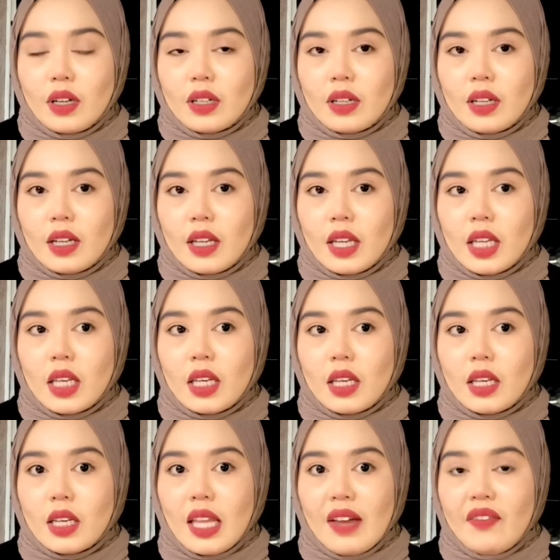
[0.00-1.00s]
in
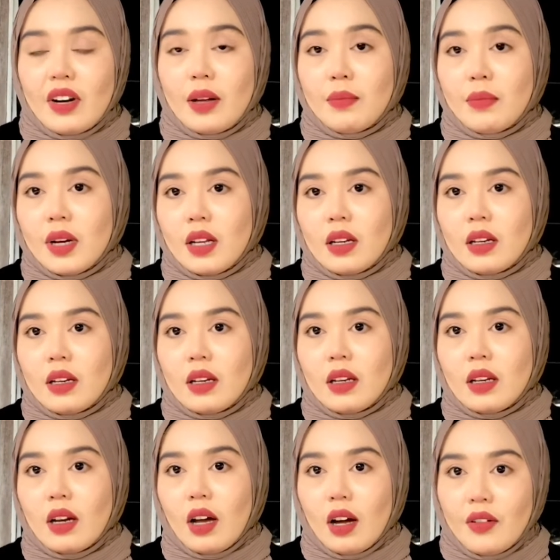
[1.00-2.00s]
development
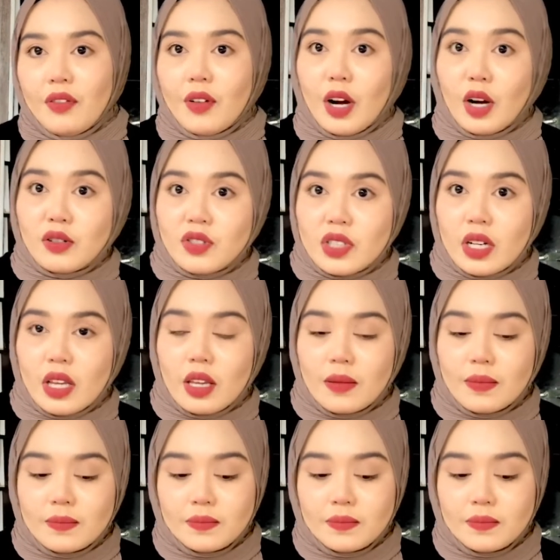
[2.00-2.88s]
of country.